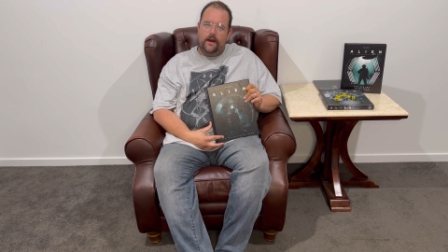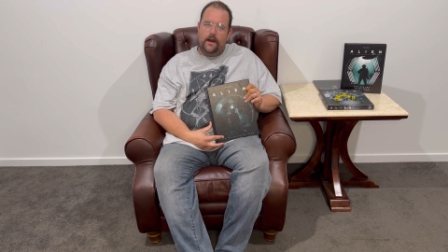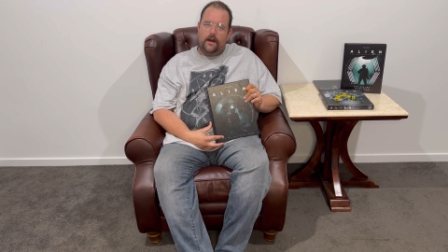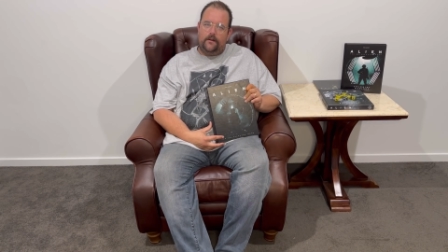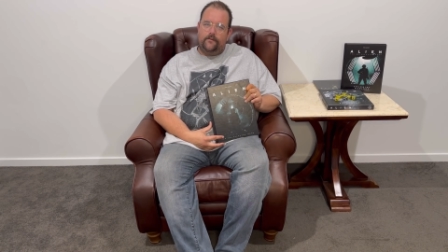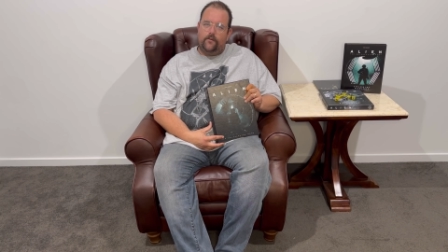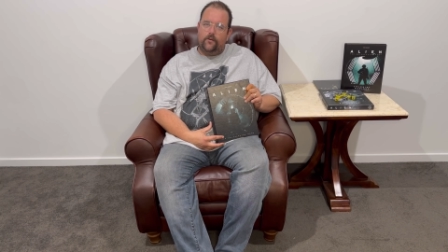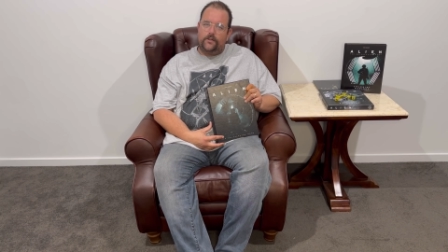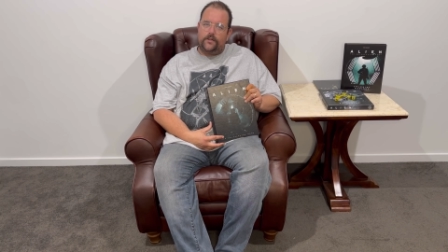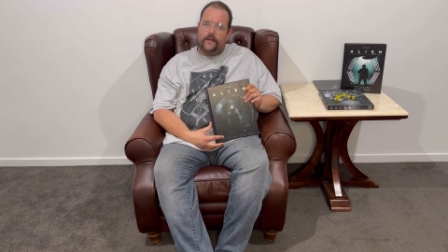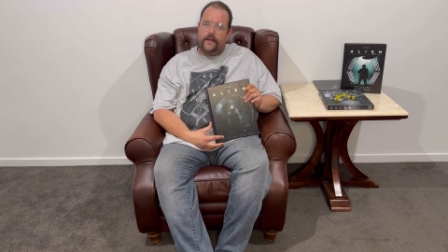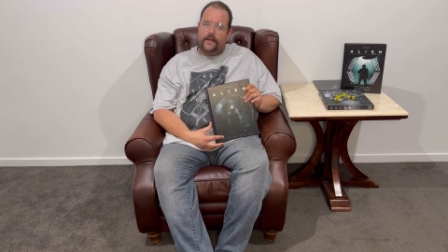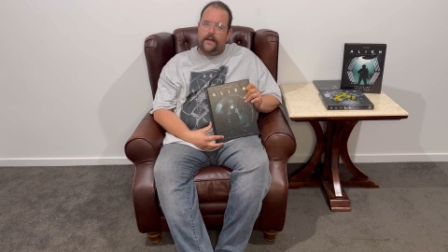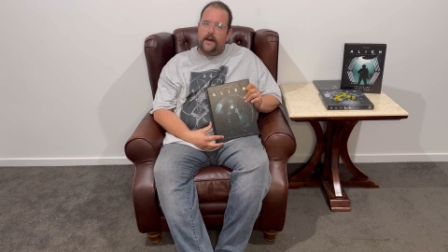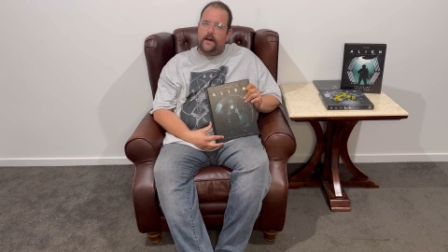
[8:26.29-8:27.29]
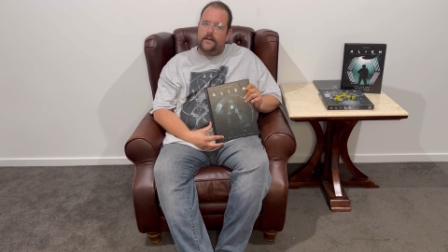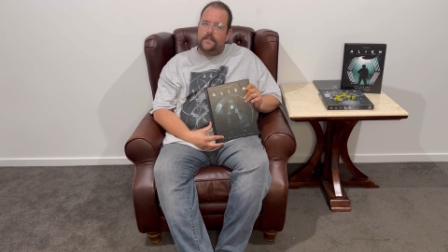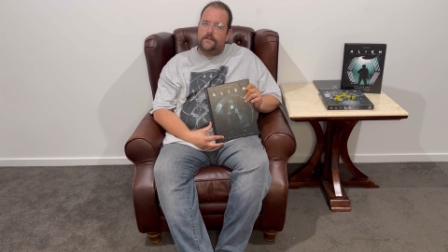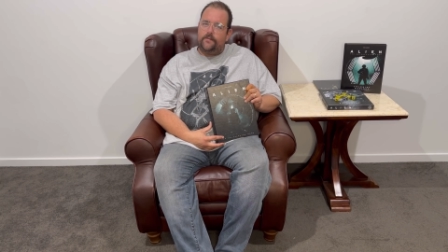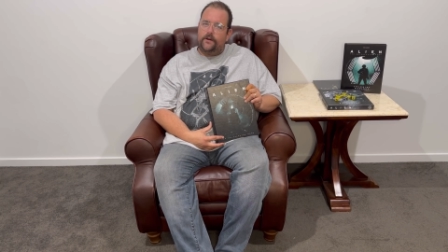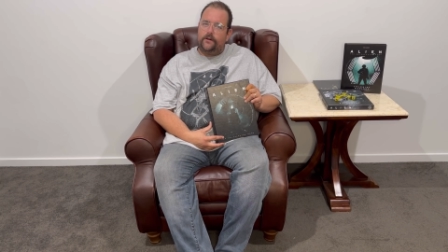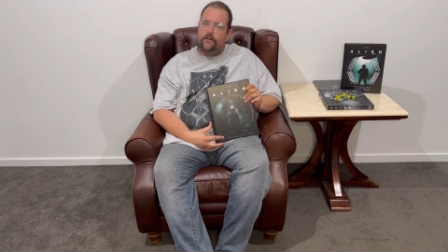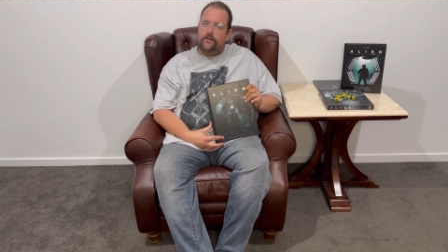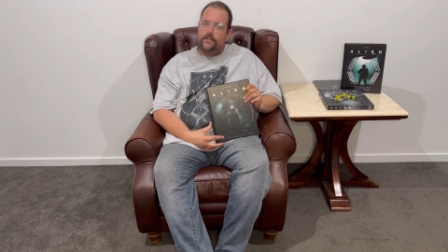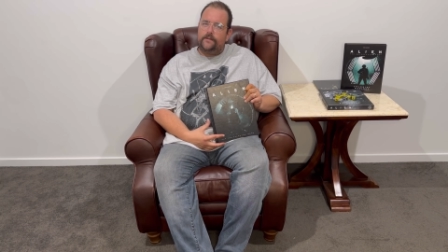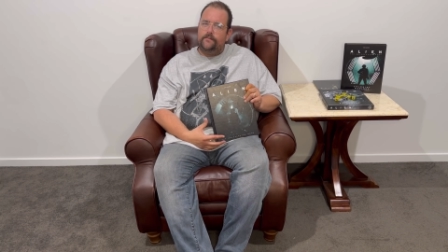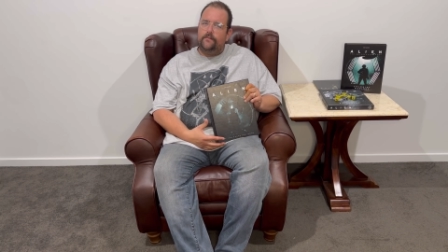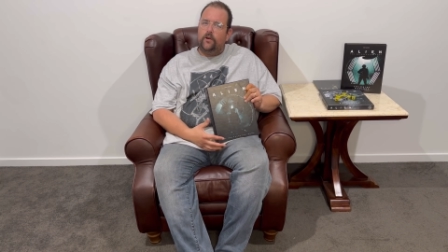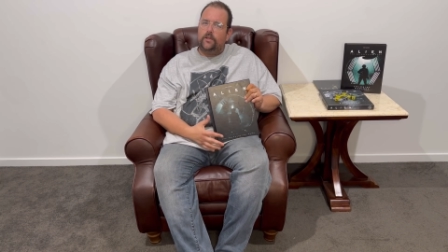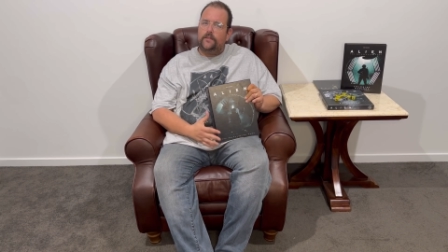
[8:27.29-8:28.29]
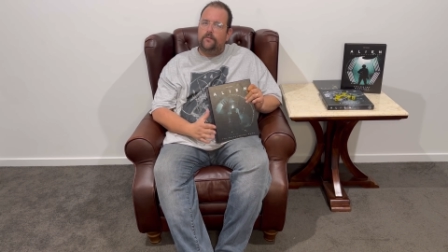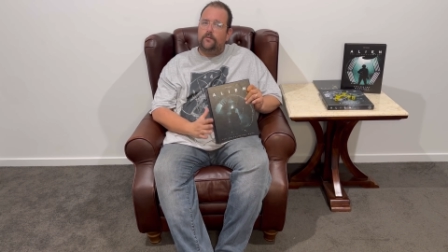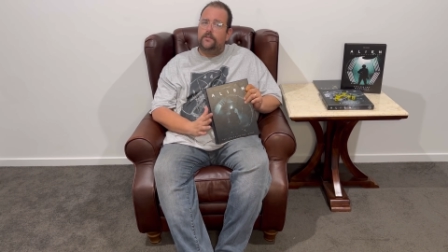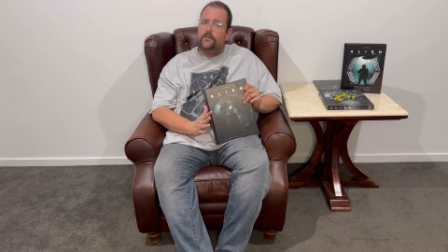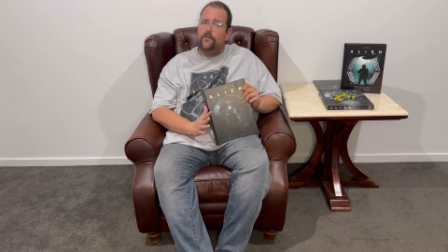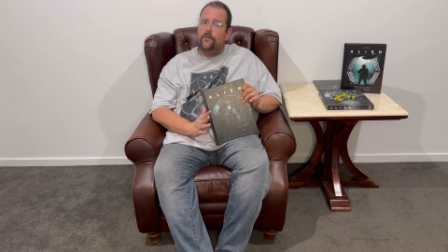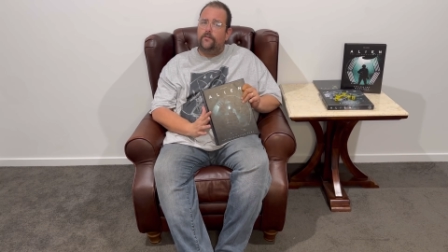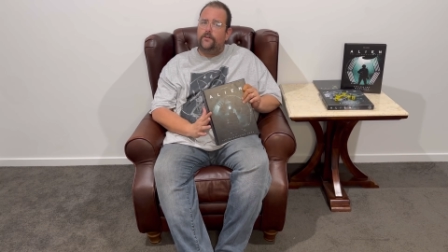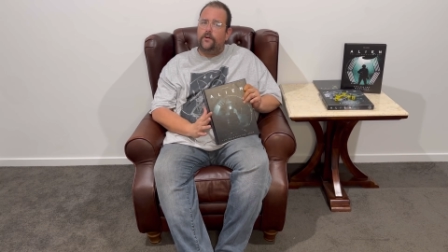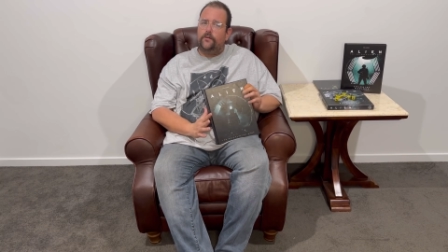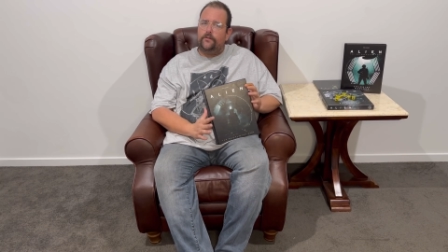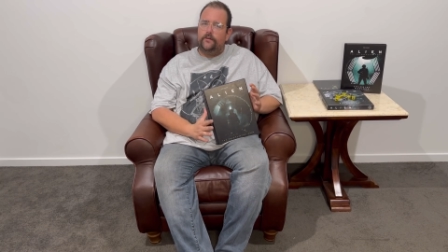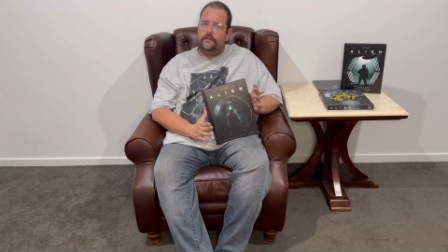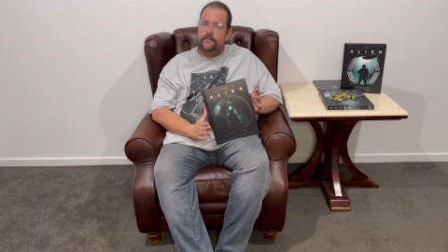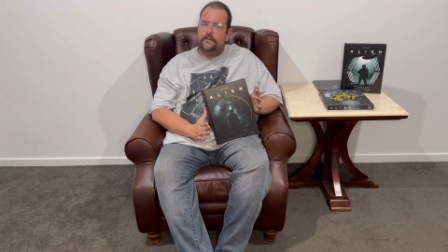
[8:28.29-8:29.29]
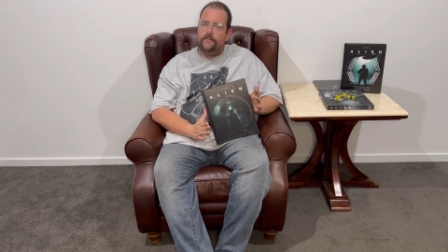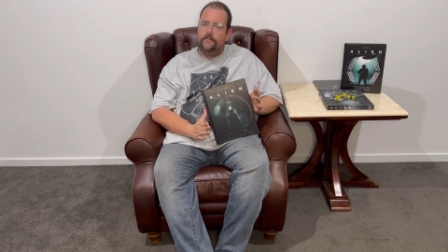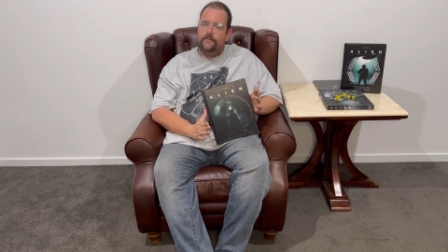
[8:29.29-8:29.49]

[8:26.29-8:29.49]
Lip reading: Unfortunately, it can't spread across multiple sort of genres.